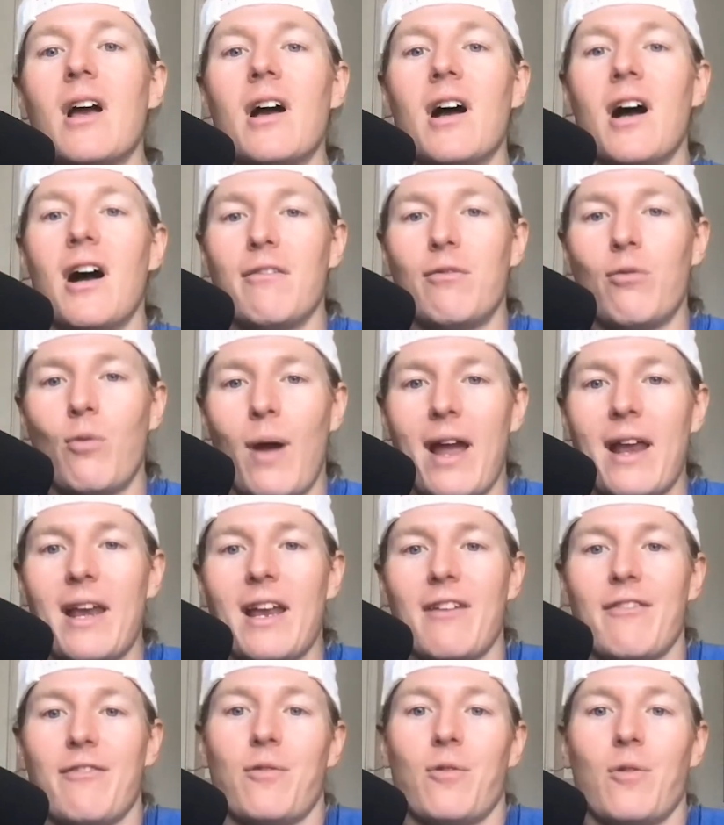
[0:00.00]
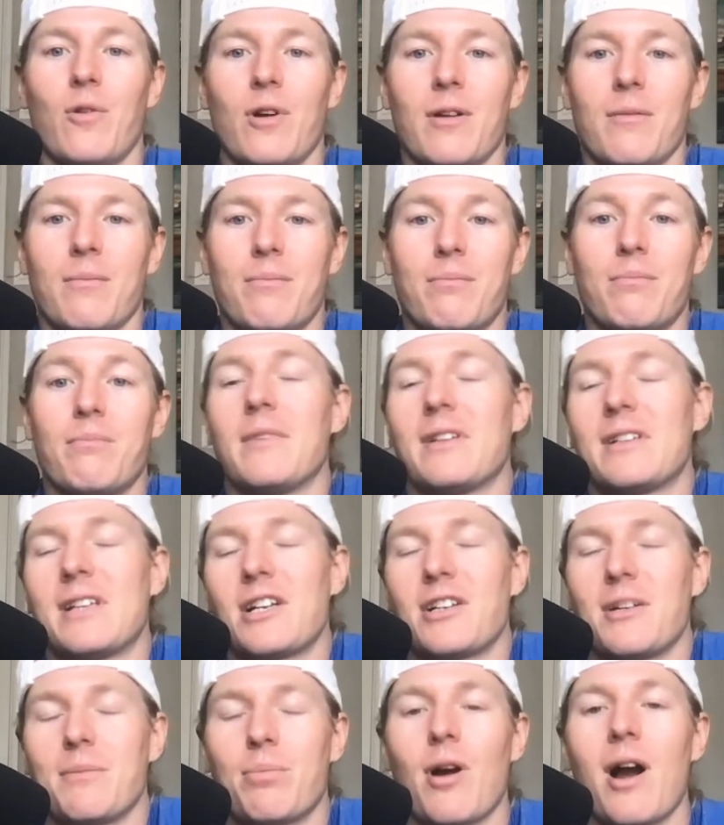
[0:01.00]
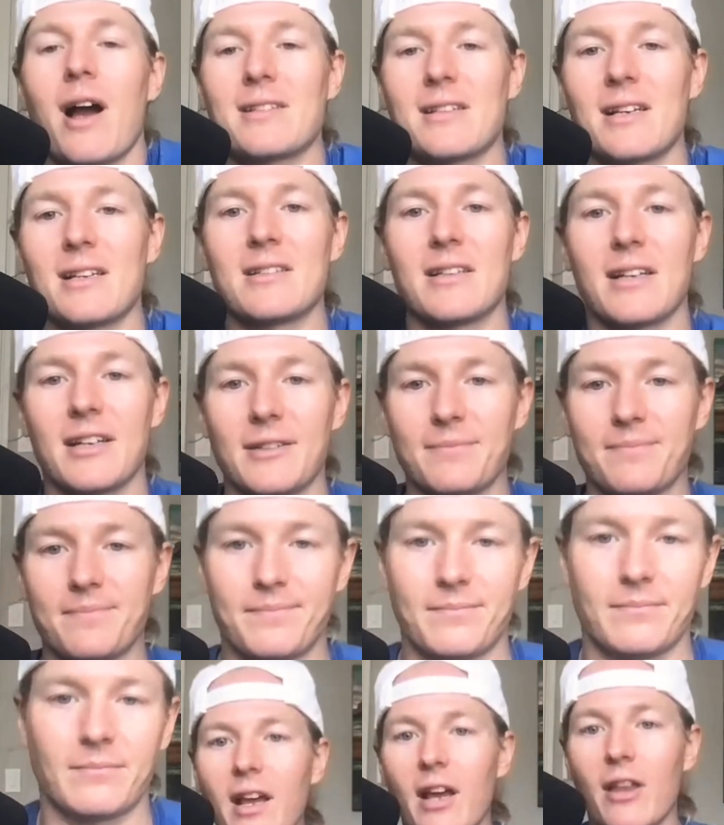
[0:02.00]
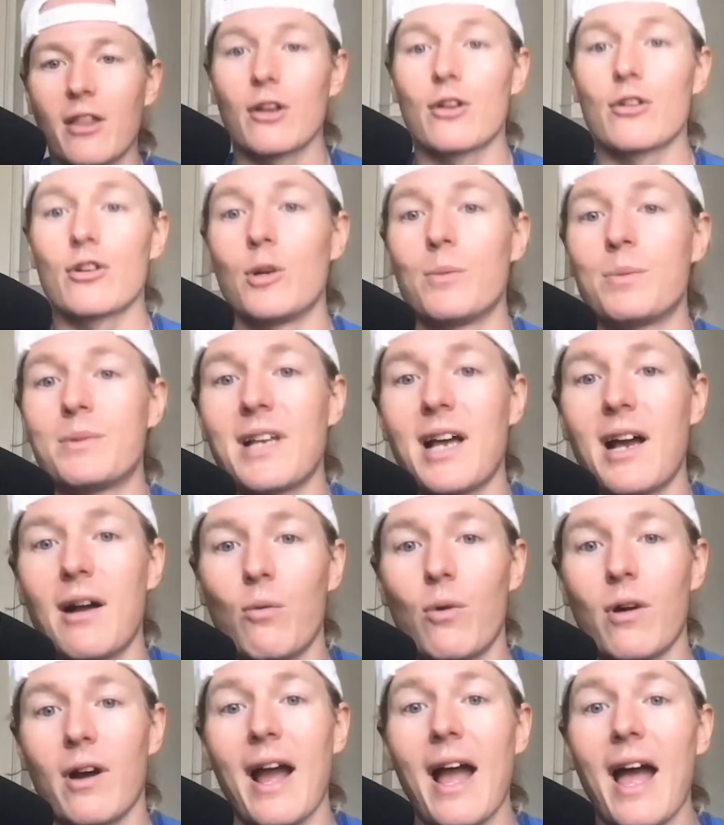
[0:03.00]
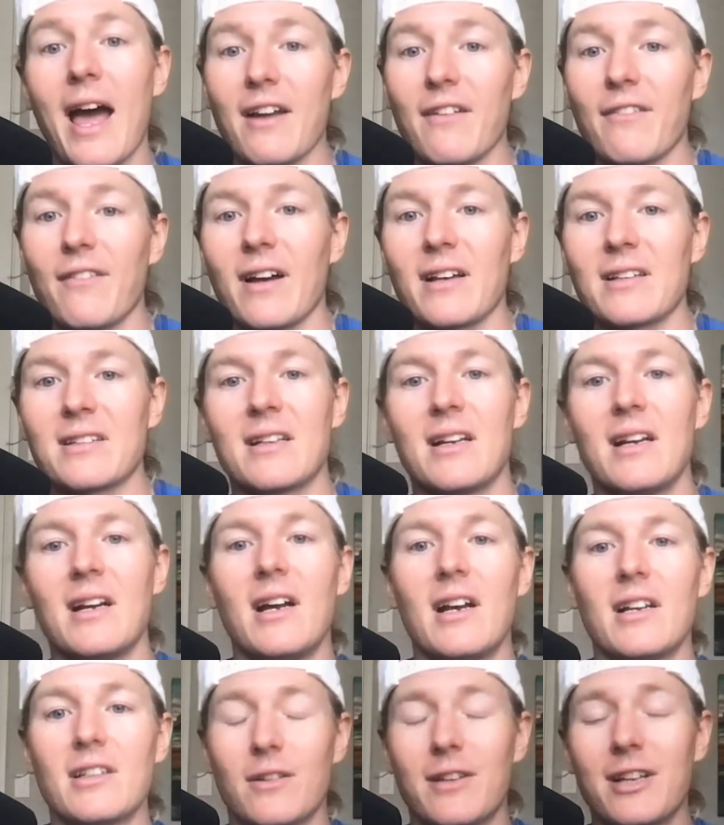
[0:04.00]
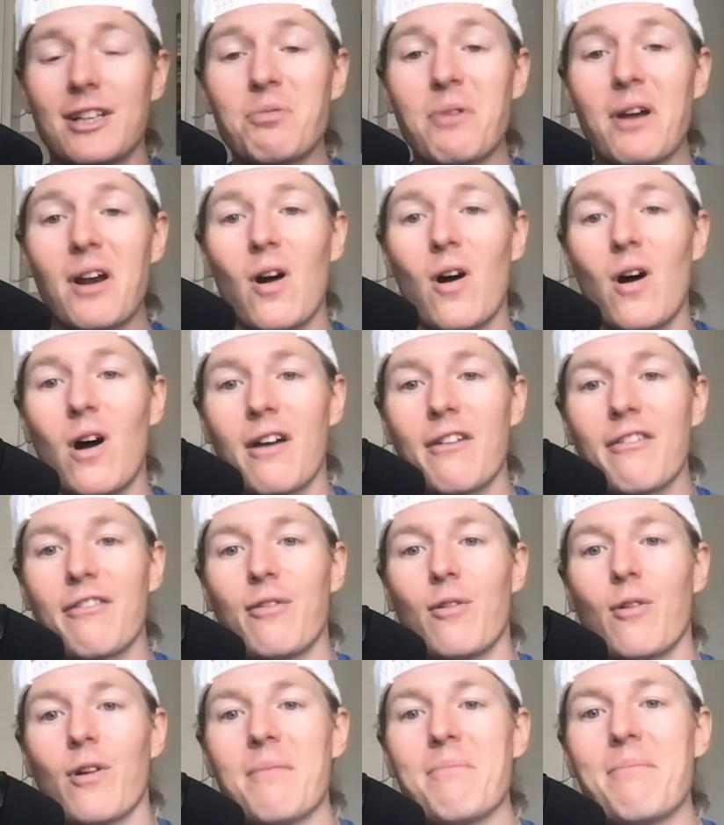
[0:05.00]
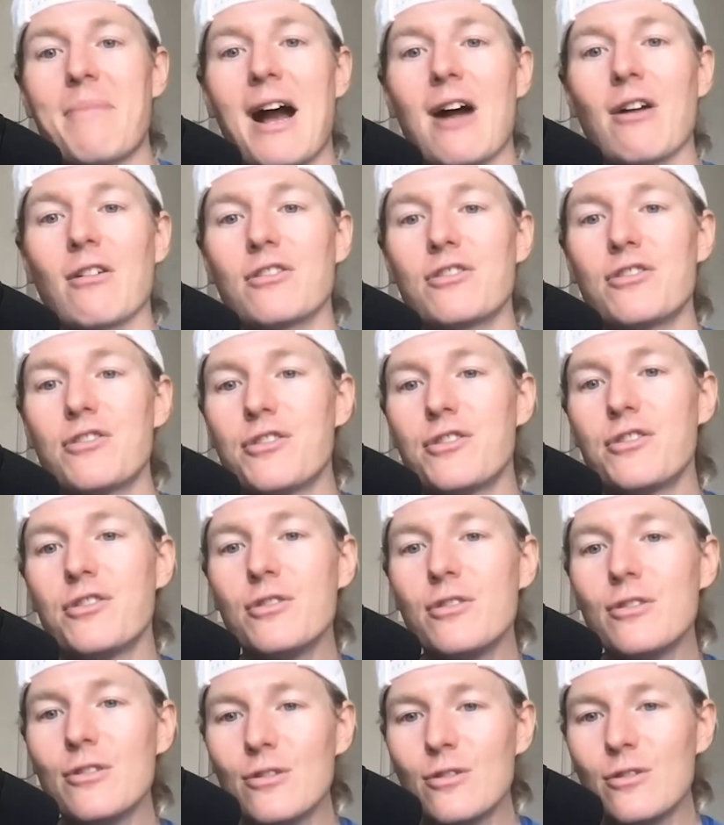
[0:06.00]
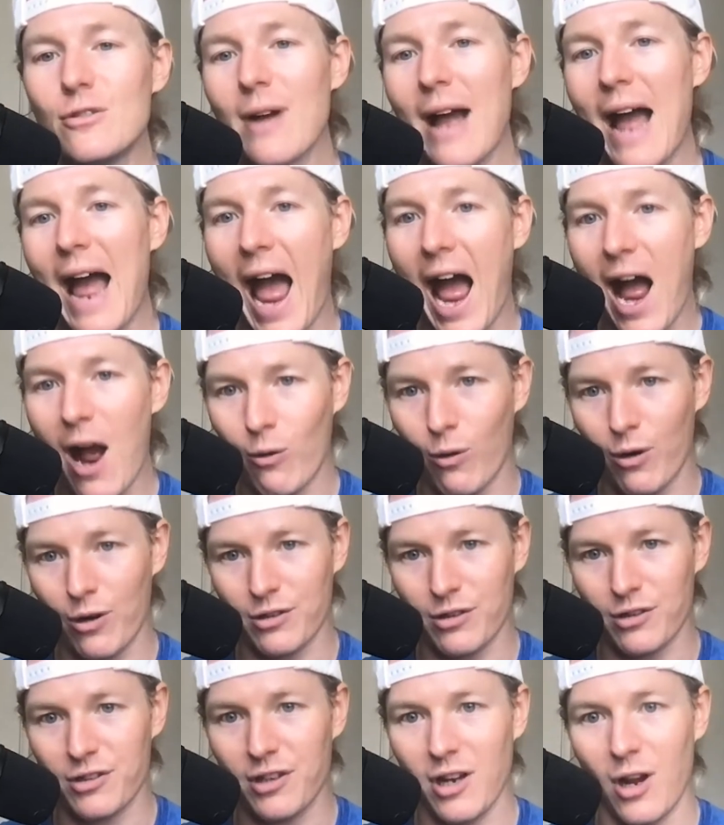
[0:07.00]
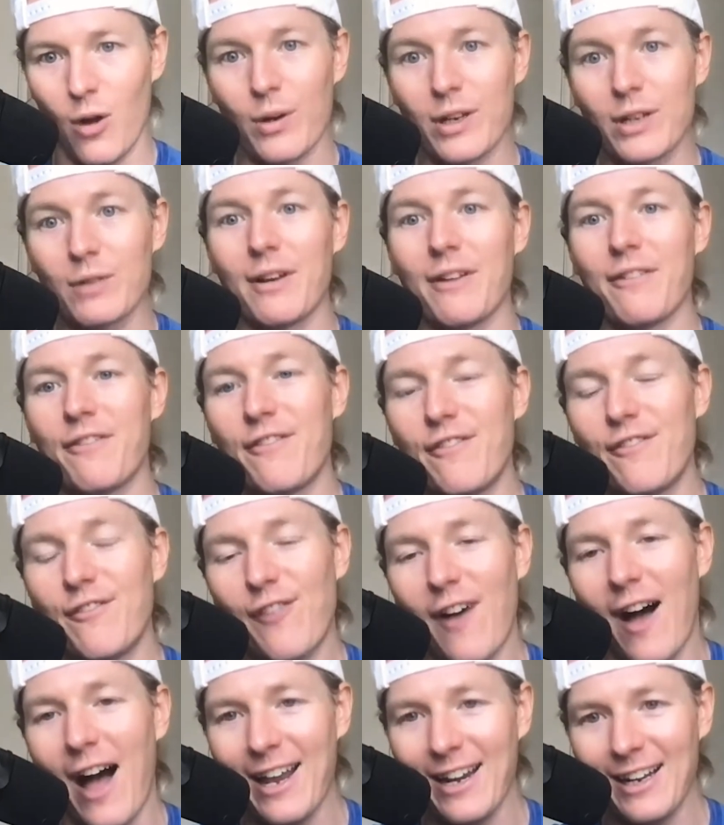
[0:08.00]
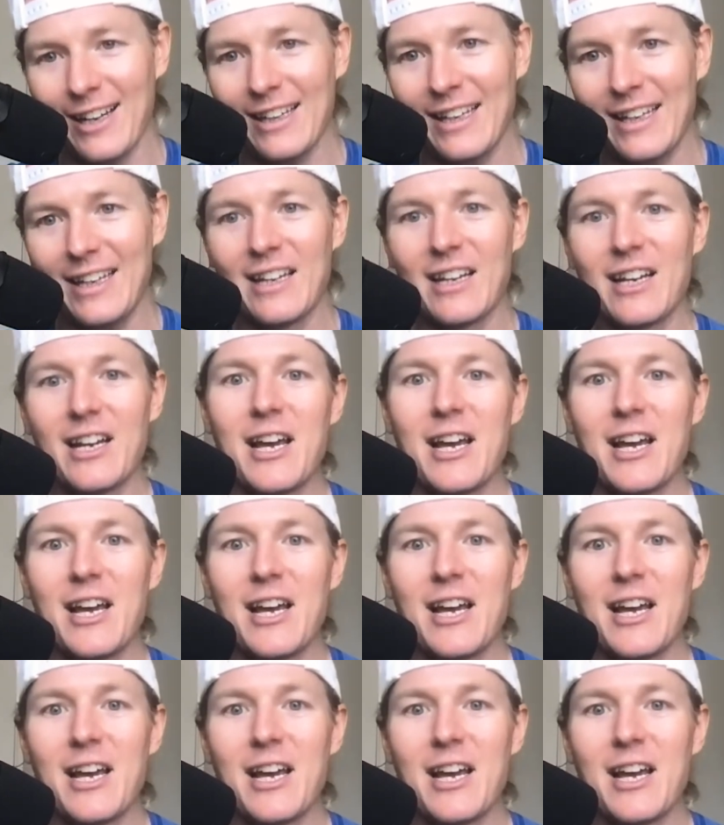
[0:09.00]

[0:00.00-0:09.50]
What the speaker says: of waiting for essentially processing the other groups that were ahead of us. So this went on for about 2 hours or so until we finally